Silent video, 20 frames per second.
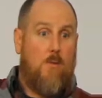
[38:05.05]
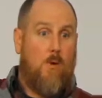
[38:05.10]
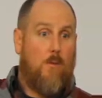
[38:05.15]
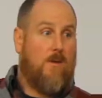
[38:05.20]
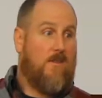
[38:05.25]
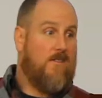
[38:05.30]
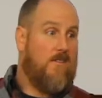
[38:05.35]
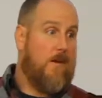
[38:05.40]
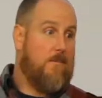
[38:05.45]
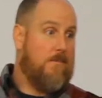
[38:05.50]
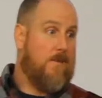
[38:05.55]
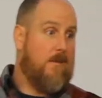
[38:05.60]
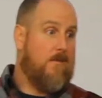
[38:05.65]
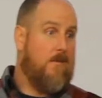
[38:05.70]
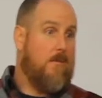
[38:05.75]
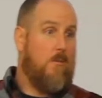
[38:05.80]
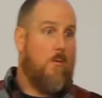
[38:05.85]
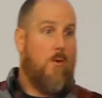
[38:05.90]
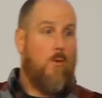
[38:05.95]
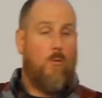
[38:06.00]
more receptive
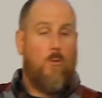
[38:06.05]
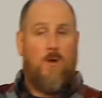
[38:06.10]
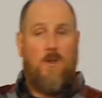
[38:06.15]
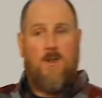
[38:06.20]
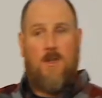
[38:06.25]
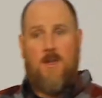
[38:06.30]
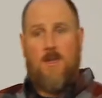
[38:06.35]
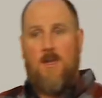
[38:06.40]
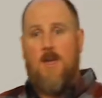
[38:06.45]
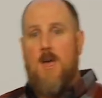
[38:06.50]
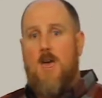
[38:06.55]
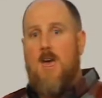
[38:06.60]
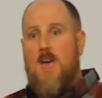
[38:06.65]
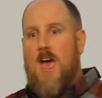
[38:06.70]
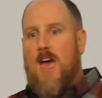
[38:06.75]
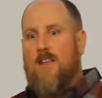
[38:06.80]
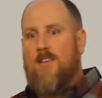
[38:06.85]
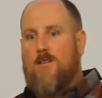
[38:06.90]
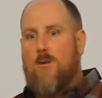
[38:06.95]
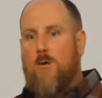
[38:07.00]
and more willing.
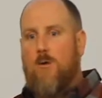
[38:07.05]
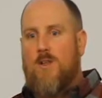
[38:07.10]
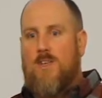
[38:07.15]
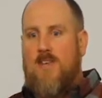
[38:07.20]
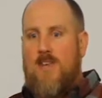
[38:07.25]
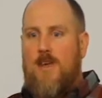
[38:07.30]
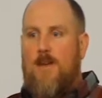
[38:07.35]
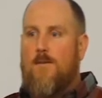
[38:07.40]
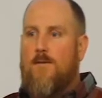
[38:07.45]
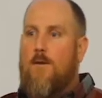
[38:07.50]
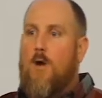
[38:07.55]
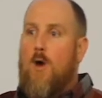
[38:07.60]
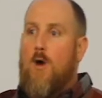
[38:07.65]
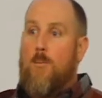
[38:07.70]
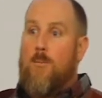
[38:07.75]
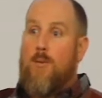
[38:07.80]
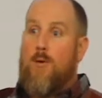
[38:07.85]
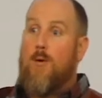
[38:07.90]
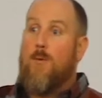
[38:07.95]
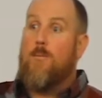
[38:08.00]
And so give
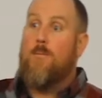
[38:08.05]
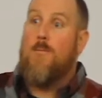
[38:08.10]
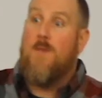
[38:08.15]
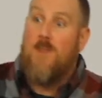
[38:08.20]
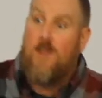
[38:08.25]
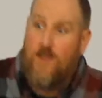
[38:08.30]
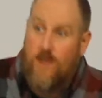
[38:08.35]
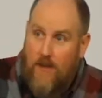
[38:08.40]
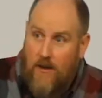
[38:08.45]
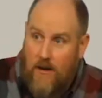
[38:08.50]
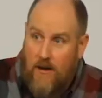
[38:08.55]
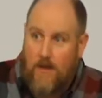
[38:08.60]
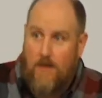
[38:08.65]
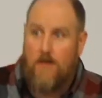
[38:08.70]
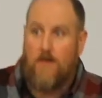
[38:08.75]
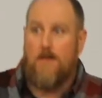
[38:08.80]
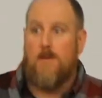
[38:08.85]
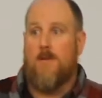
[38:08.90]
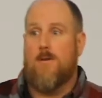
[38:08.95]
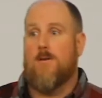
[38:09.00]
permission
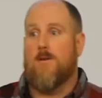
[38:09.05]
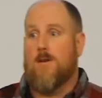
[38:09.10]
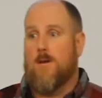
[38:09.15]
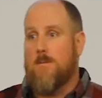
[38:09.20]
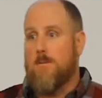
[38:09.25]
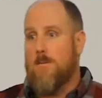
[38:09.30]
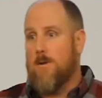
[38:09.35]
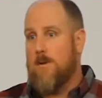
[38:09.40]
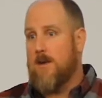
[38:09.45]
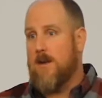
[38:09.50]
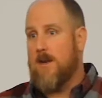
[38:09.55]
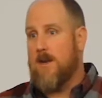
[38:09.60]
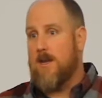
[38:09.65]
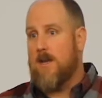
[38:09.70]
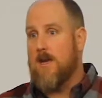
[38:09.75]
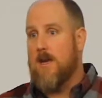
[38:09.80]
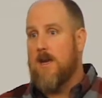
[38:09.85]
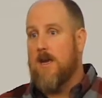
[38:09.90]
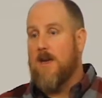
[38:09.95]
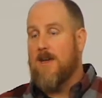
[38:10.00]
to your community
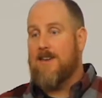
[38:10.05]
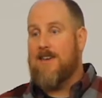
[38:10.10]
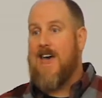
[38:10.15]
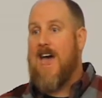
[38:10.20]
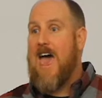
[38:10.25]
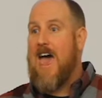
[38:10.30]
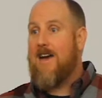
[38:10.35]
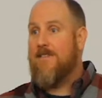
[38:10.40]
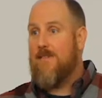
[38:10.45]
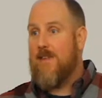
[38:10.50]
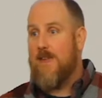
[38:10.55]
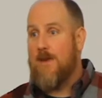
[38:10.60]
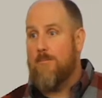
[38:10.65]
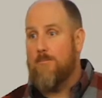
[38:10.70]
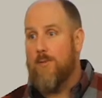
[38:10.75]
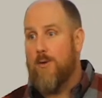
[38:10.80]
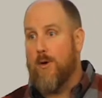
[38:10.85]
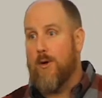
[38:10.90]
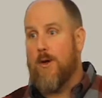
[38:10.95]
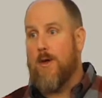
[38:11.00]
to have
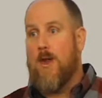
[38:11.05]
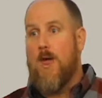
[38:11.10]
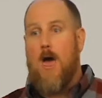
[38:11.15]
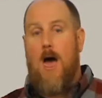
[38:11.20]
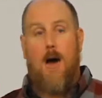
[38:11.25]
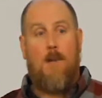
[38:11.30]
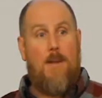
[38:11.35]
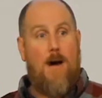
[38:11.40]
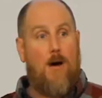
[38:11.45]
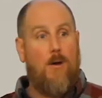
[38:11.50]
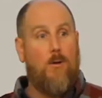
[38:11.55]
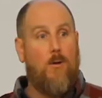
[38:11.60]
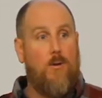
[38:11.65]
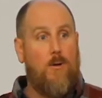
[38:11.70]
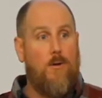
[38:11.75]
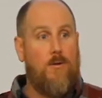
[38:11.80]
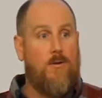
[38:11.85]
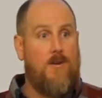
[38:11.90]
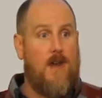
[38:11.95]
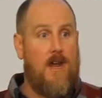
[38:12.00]
input about who
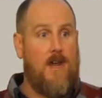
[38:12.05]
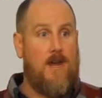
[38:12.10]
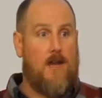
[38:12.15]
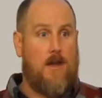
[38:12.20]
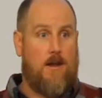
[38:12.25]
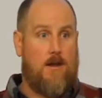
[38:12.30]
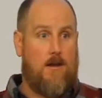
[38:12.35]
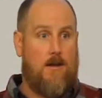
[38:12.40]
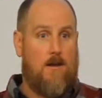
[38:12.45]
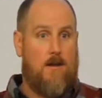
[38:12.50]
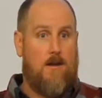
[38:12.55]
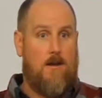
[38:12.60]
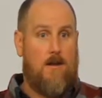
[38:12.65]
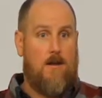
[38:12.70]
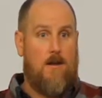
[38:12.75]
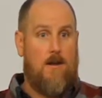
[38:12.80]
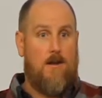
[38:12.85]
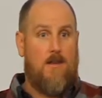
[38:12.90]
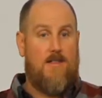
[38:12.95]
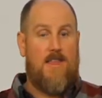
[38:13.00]
you're dating.
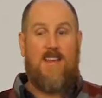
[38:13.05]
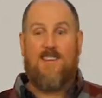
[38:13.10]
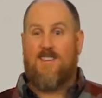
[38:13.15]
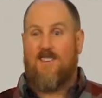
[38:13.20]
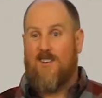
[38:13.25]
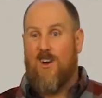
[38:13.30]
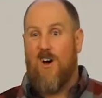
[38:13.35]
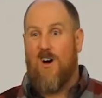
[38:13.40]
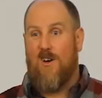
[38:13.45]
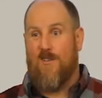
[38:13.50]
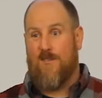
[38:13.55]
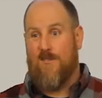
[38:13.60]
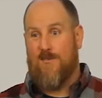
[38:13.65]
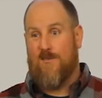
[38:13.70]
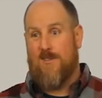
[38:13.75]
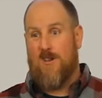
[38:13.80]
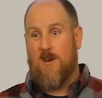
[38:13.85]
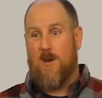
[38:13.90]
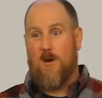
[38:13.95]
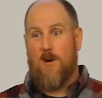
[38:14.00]
That's tough,
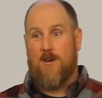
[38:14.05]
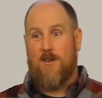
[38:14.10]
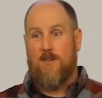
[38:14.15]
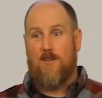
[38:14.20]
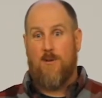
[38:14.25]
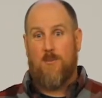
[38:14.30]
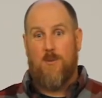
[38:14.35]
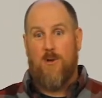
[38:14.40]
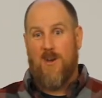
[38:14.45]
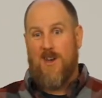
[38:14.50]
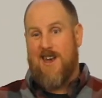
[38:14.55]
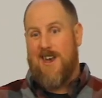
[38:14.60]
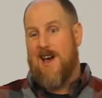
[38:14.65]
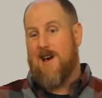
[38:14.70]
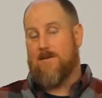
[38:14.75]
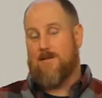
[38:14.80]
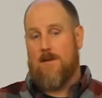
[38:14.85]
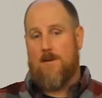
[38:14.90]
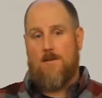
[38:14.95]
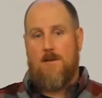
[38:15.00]
you know, because you're putting it
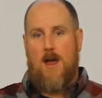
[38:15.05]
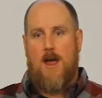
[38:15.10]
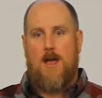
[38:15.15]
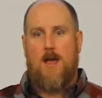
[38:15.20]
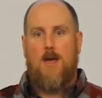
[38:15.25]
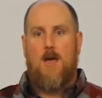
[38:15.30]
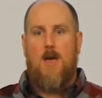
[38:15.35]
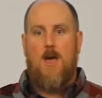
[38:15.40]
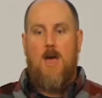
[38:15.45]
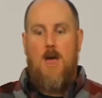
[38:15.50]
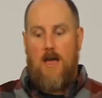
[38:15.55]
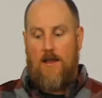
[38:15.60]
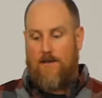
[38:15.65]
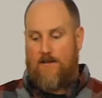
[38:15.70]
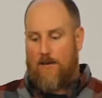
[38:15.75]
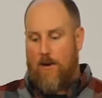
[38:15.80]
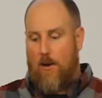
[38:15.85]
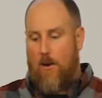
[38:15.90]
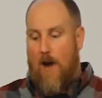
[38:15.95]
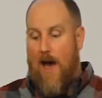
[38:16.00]
out there, right? And
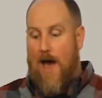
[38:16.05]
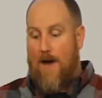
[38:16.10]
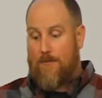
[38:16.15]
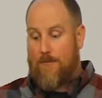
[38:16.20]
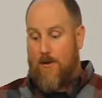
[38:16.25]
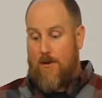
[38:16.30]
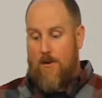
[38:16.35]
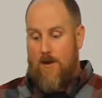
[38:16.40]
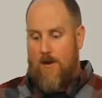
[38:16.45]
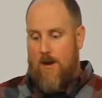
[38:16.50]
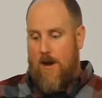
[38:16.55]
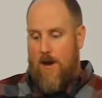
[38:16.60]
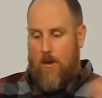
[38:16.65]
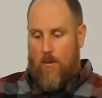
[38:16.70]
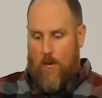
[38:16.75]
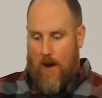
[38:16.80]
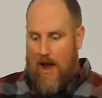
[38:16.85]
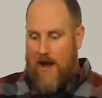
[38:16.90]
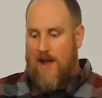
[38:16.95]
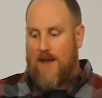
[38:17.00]
so after
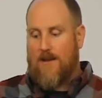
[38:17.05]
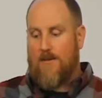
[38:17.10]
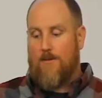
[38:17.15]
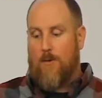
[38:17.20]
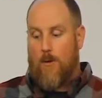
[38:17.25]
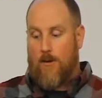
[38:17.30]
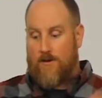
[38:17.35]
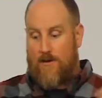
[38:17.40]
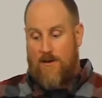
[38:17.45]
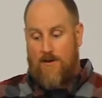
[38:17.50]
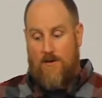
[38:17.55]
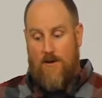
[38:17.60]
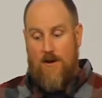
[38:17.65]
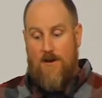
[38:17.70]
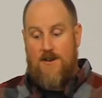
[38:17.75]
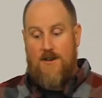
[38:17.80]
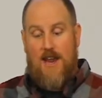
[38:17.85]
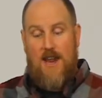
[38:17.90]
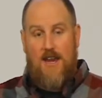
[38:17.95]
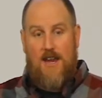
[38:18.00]
I got divorced, I
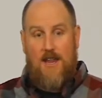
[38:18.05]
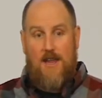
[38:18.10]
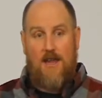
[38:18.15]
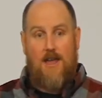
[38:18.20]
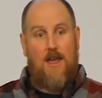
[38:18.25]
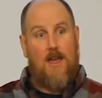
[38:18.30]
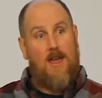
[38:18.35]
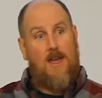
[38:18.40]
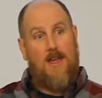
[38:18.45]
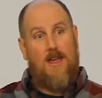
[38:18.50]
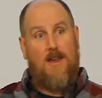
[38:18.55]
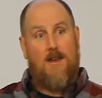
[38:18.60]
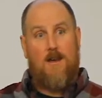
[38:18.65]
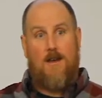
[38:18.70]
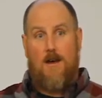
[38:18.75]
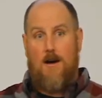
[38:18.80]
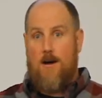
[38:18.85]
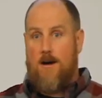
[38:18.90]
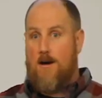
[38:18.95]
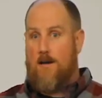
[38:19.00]
started dating, and
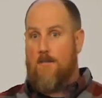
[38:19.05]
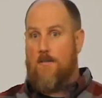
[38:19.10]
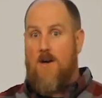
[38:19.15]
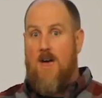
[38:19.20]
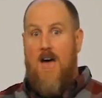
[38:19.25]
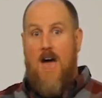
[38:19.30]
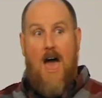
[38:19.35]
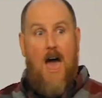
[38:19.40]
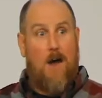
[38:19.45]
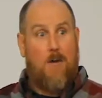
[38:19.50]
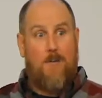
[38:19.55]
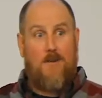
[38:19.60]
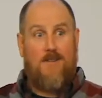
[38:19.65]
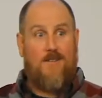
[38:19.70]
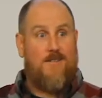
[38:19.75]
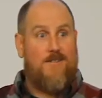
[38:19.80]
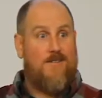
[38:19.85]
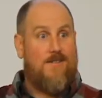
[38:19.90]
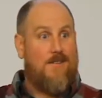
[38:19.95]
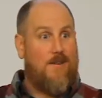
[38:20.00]
I would
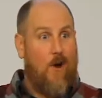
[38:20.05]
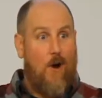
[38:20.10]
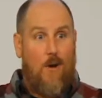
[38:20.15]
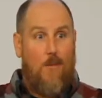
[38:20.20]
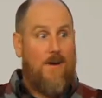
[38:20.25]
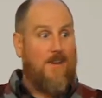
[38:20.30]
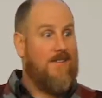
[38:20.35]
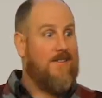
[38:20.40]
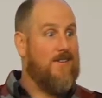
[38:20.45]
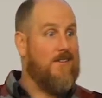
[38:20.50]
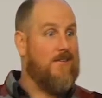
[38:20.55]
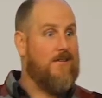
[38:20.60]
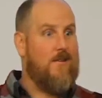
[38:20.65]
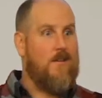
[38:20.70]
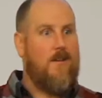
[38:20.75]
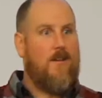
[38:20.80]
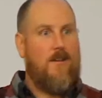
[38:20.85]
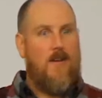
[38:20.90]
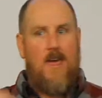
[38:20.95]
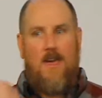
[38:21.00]
call my sister.
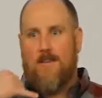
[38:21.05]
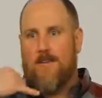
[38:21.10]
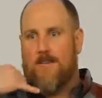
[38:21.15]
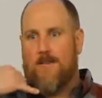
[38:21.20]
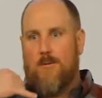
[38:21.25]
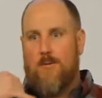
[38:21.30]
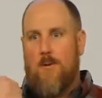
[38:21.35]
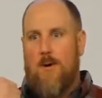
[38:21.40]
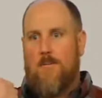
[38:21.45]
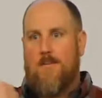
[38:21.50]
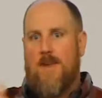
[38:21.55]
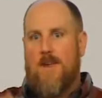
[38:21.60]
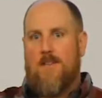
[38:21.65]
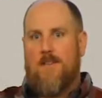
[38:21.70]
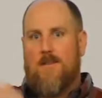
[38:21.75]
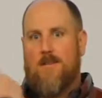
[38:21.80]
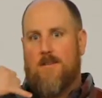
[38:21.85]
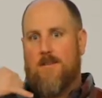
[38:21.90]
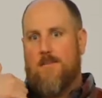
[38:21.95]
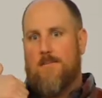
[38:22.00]
Hey, this is who I'm dating.
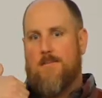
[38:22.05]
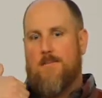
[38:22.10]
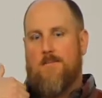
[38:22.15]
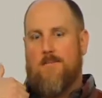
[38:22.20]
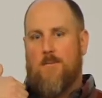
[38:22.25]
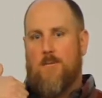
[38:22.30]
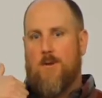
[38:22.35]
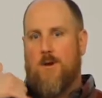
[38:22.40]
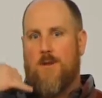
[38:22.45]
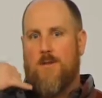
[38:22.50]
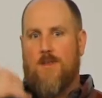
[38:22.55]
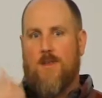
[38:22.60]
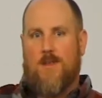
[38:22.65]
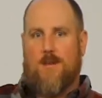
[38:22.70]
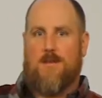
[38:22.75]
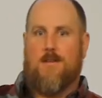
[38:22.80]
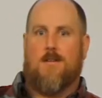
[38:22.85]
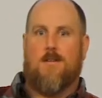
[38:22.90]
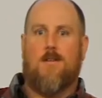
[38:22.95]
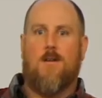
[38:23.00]
What do you think?
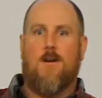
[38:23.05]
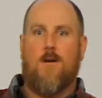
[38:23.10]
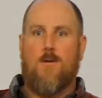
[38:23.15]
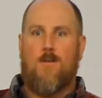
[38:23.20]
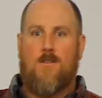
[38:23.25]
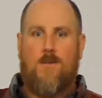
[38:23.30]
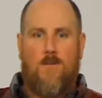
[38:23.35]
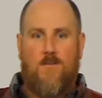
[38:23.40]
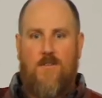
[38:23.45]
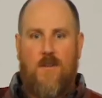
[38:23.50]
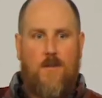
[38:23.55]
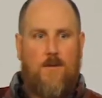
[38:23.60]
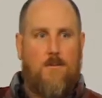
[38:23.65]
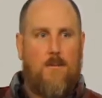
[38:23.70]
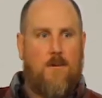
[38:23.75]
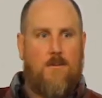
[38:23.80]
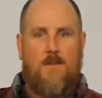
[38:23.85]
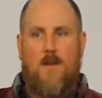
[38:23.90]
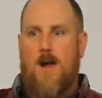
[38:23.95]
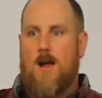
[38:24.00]
You know, and she'd
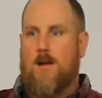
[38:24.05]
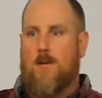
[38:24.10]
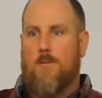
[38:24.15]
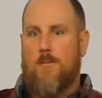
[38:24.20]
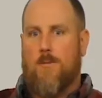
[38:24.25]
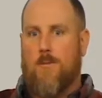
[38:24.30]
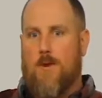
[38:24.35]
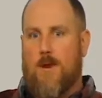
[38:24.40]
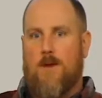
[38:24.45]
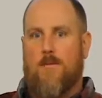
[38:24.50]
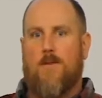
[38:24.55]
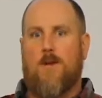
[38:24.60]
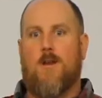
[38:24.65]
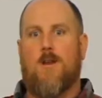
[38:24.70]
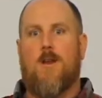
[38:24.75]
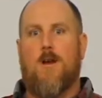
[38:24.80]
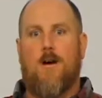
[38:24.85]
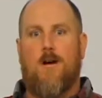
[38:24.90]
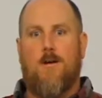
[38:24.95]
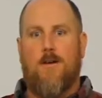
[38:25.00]
Facebook stalk them or whatever, you
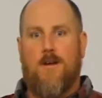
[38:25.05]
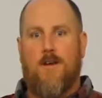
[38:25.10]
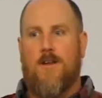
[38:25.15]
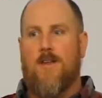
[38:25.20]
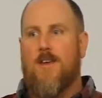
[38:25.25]
know,